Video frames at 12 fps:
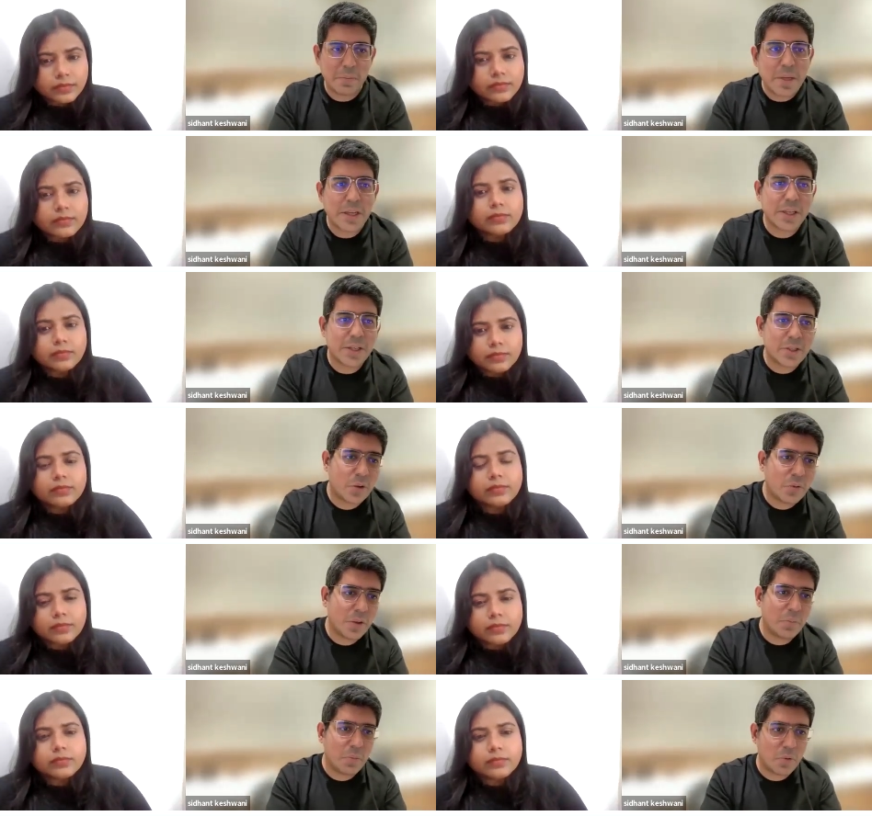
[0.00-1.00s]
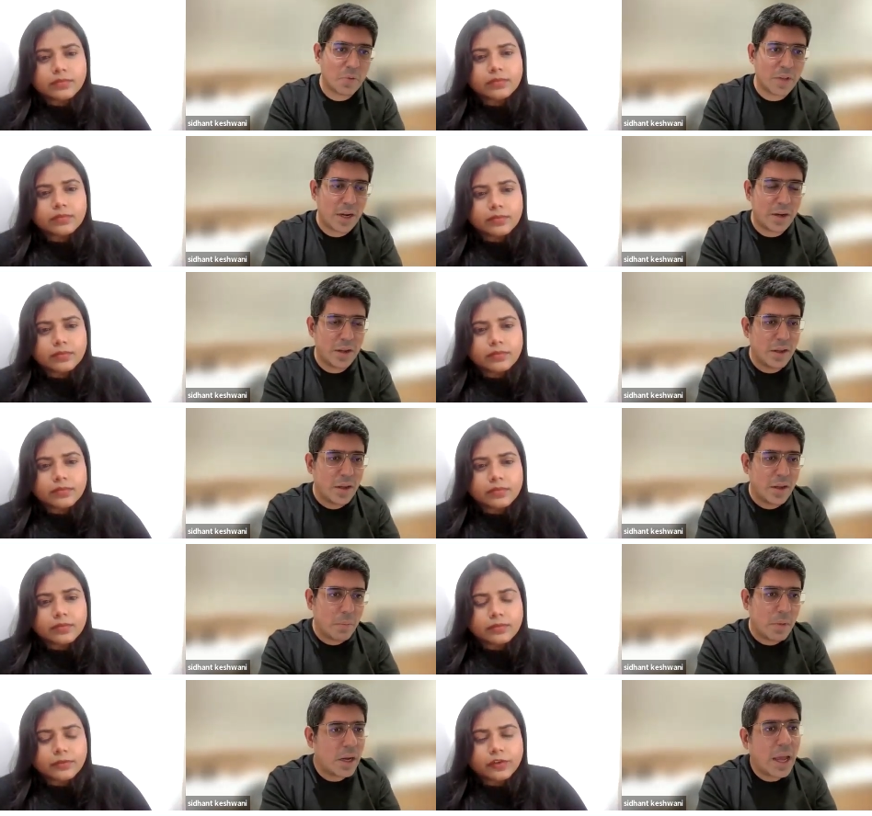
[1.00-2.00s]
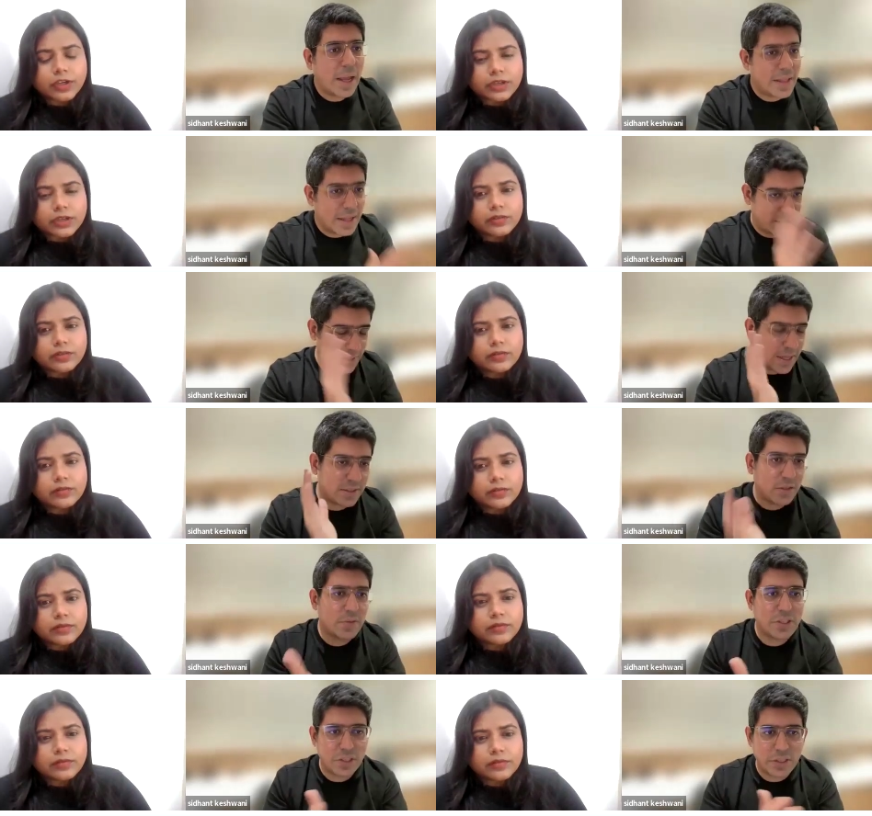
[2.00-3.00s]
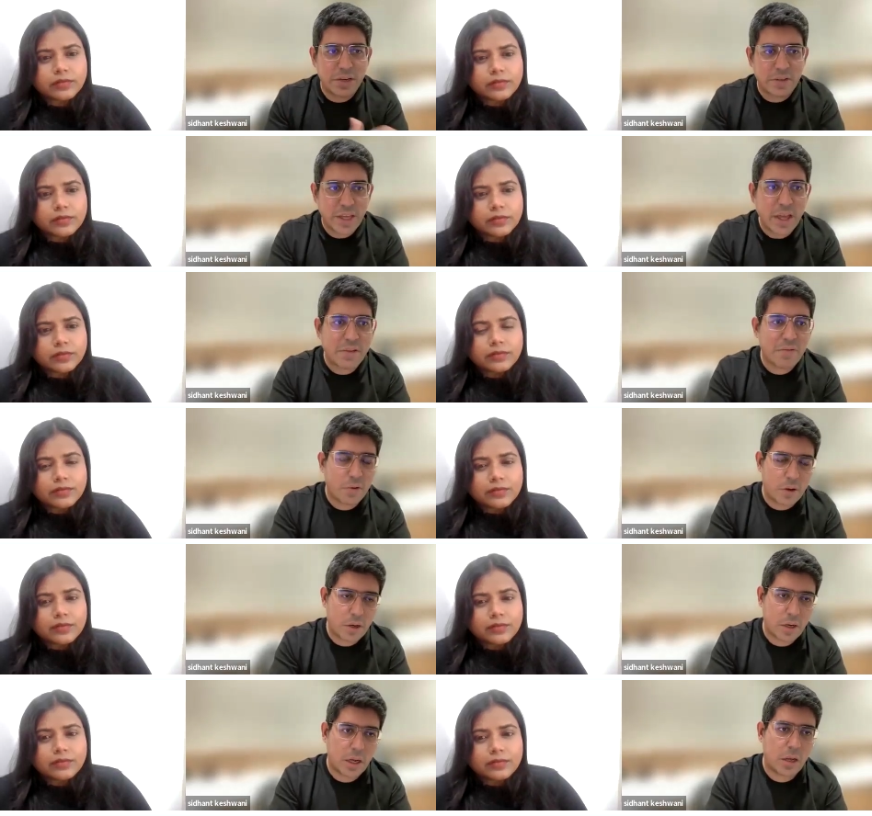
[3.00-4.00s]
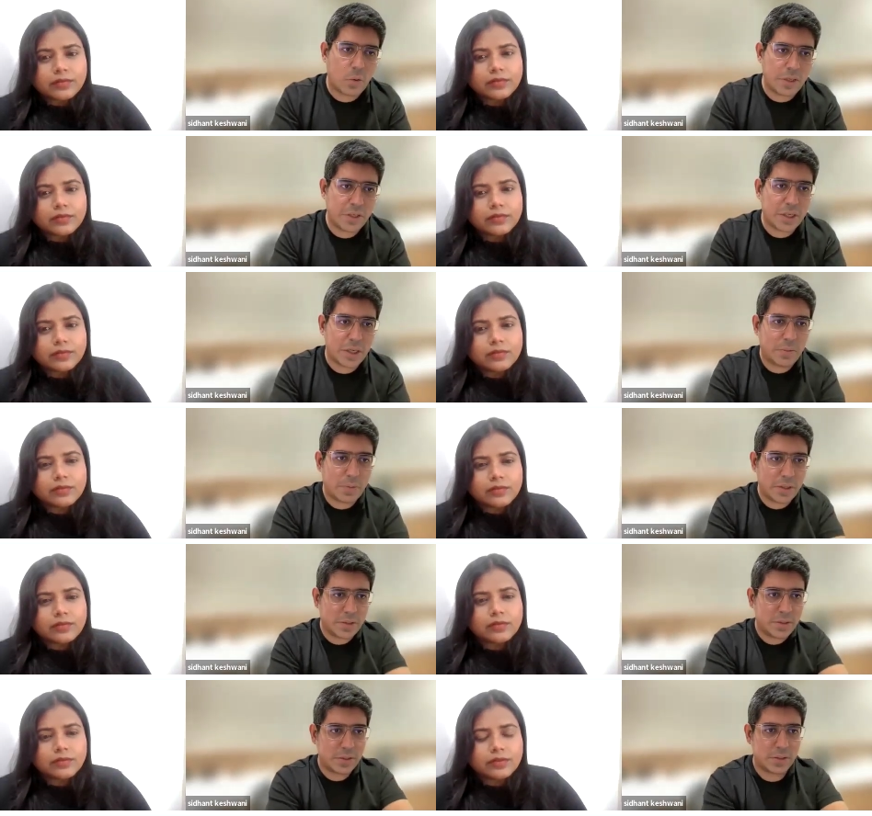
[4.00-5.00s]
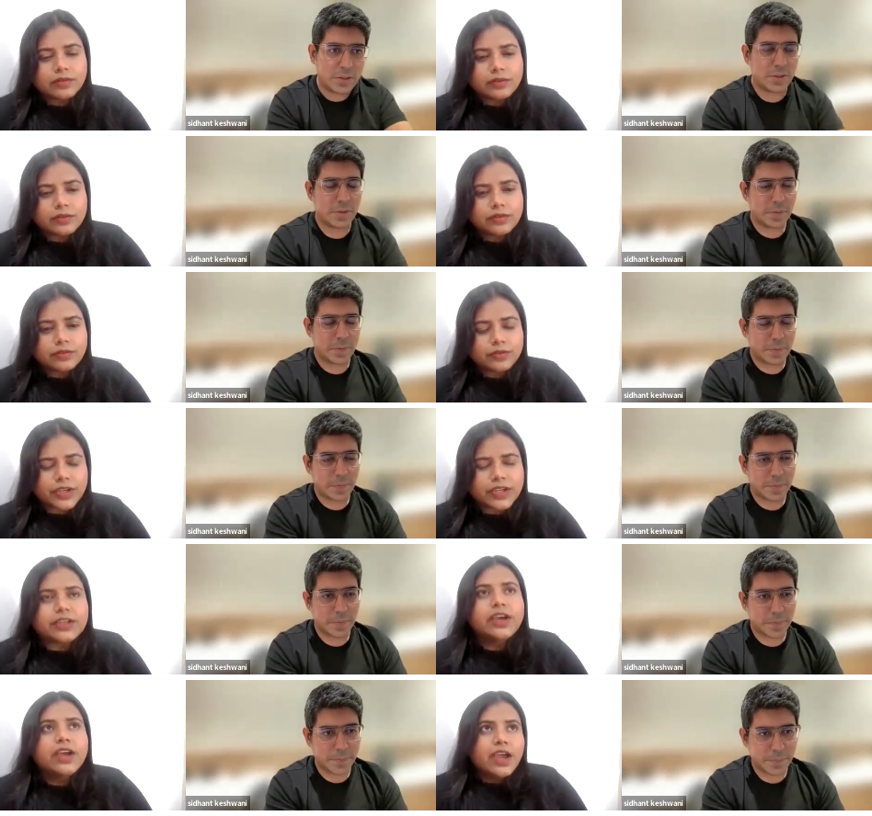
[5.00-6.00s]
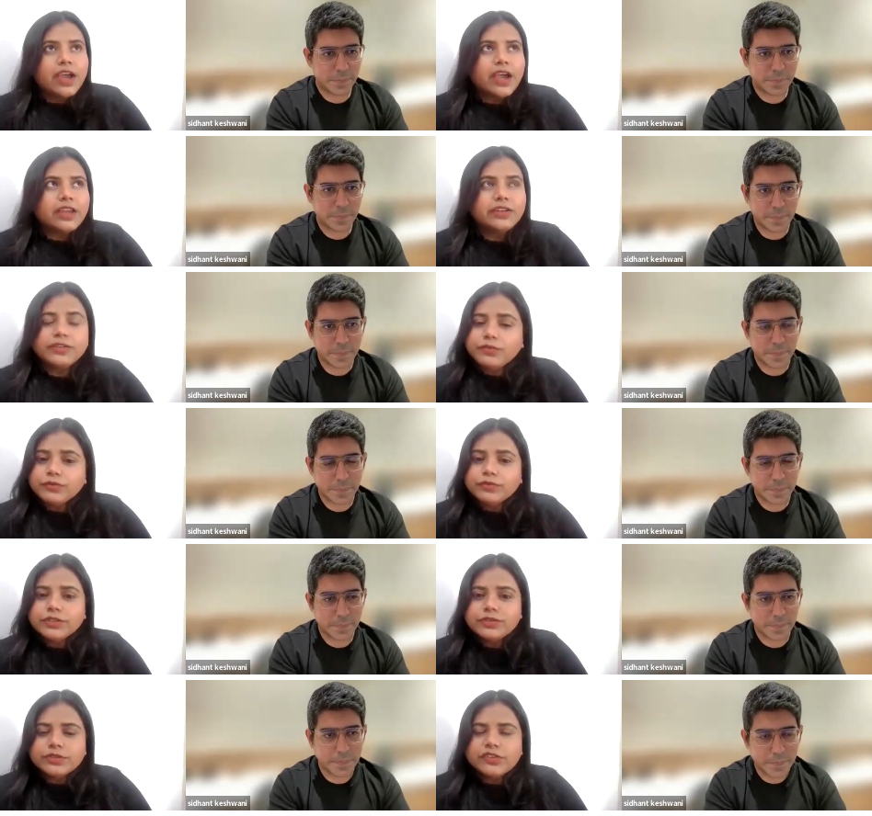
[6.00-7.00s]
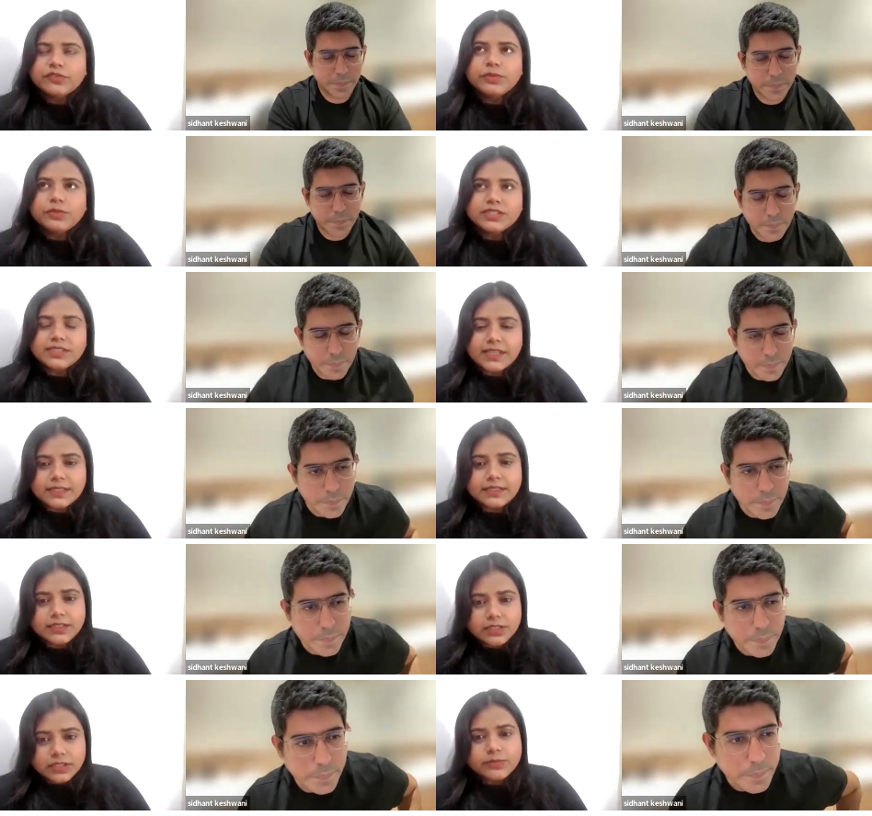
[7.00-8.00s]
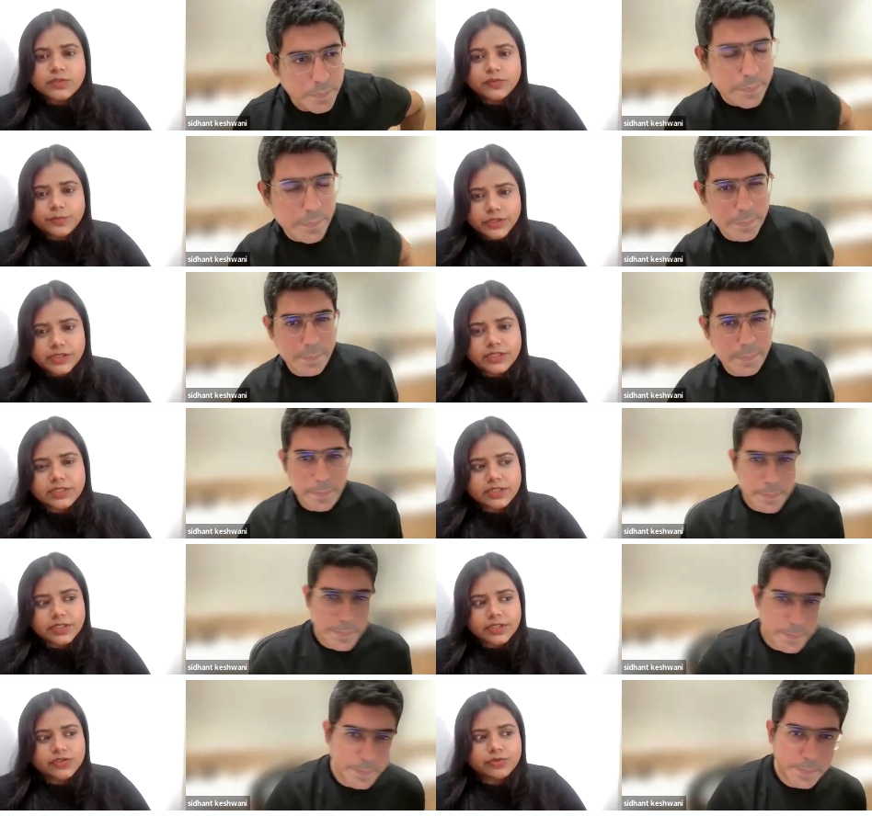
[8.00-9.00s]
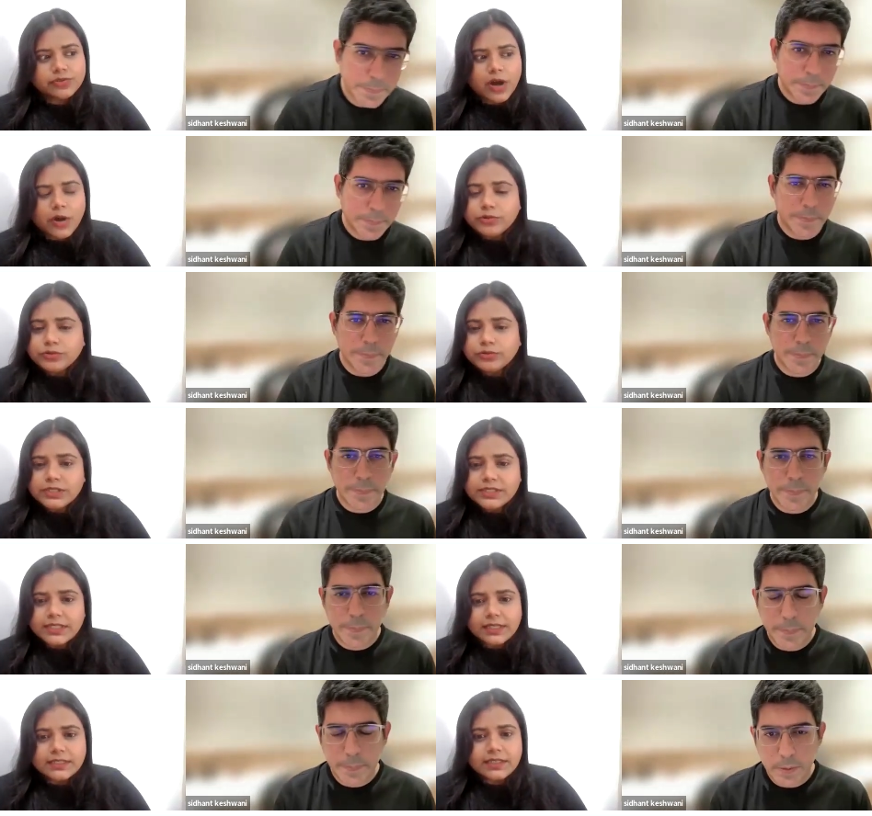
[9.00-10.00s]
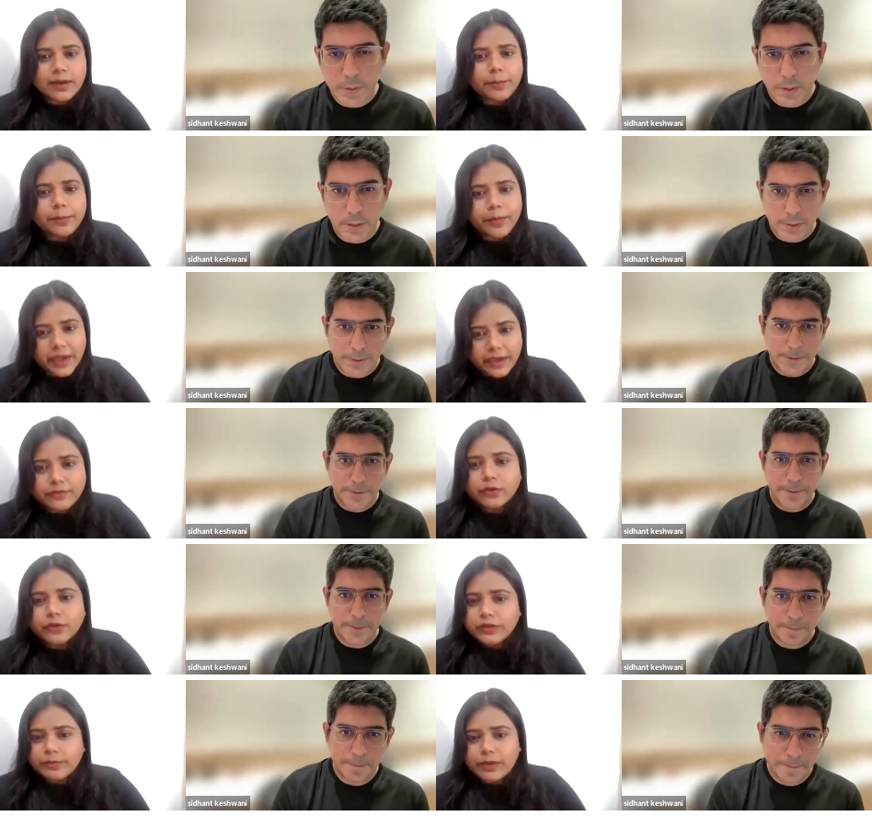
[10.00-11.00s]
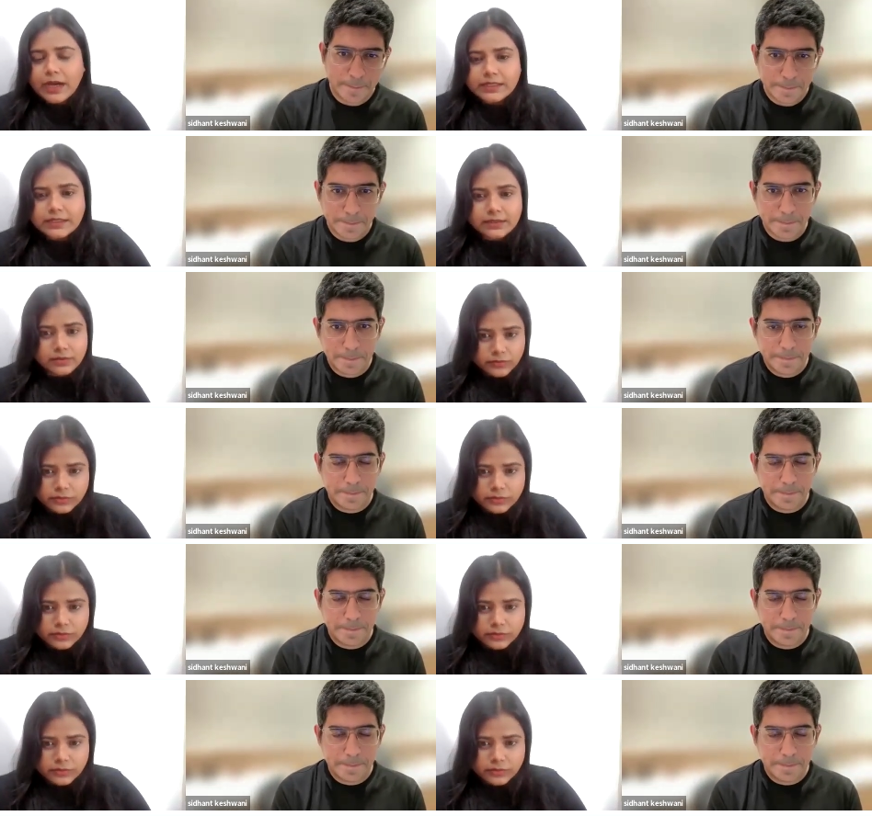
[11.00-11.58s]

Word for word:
Speaker 1: and making sure we improve that but that's that's the vision that we have for our omni channel presence
Speaker 2: Right. And if you were to give me a sense in terms of percentage, you know, how do the sales compare for Libas,